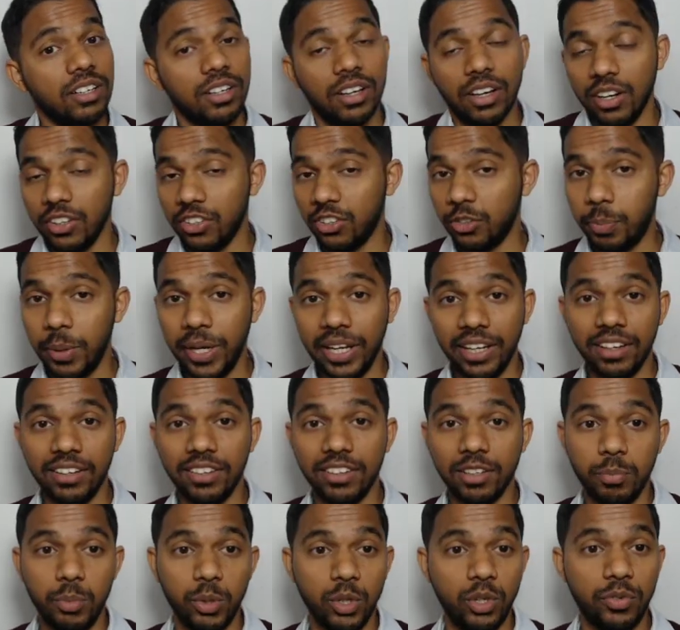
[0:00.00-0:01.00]
spring
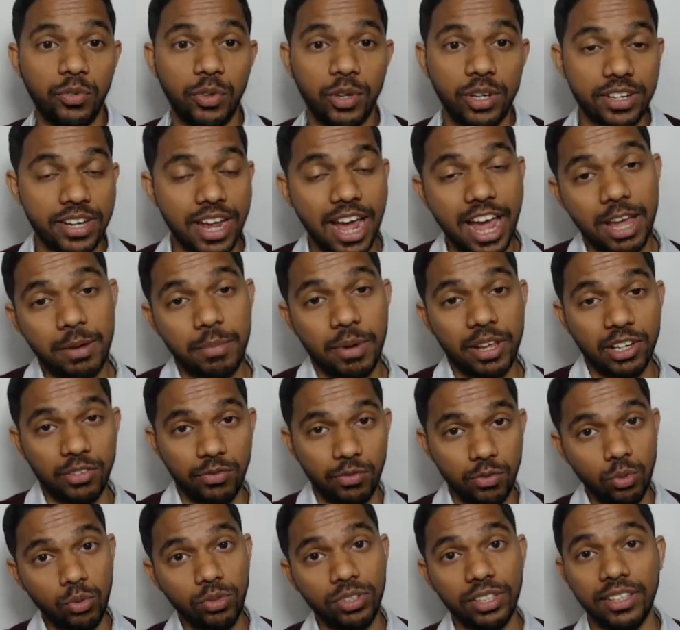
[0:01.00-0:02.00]
is a beautiful time, and
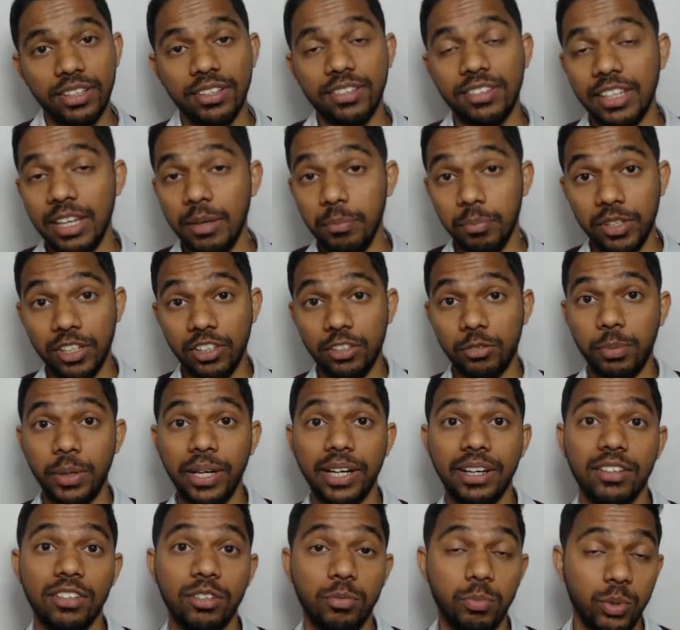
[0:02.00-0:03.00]
if you say the same thing,
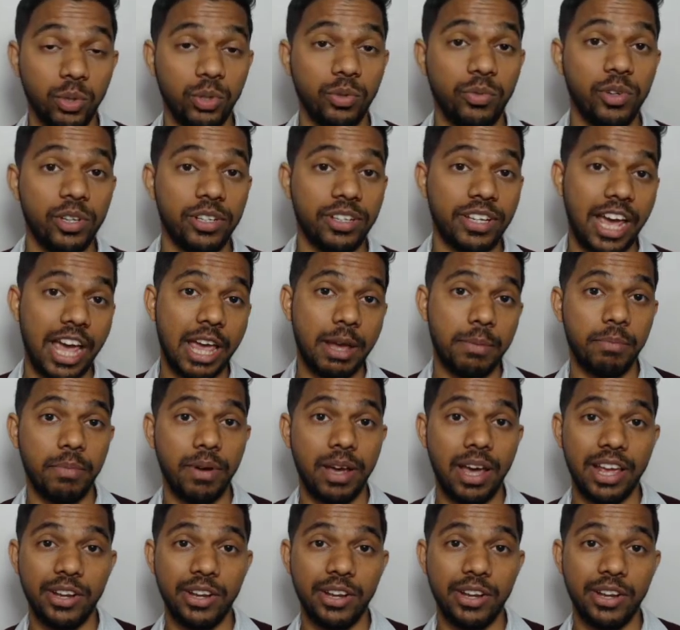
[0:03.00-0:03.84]
spring is a beautiful time,